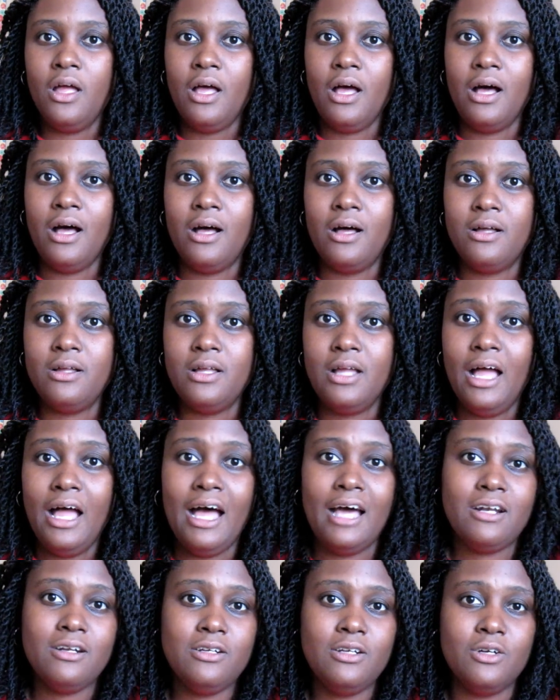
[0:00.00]
I
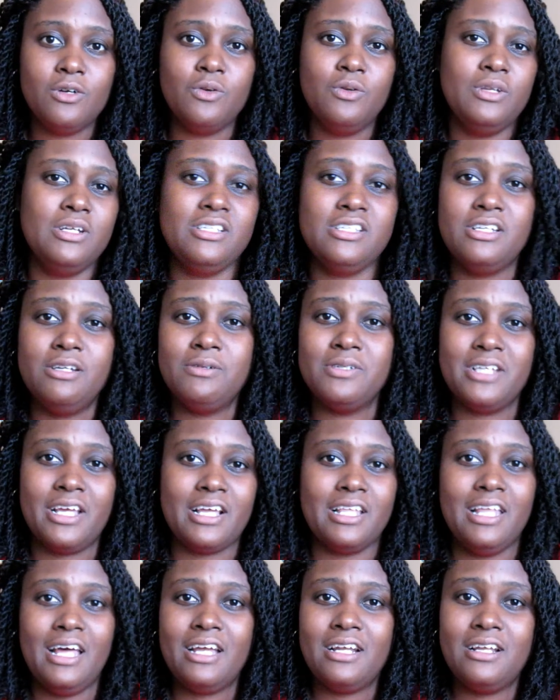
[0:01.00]
don't know. Like I said, there was like a
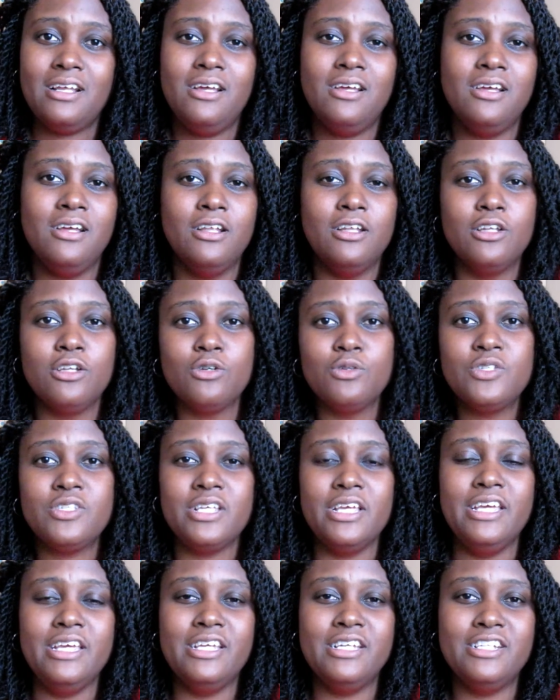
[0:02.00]
lot of loose
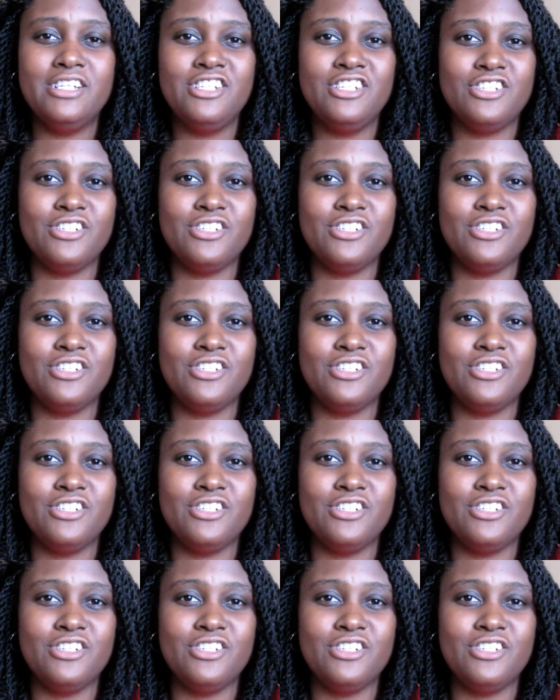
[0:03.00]
ends.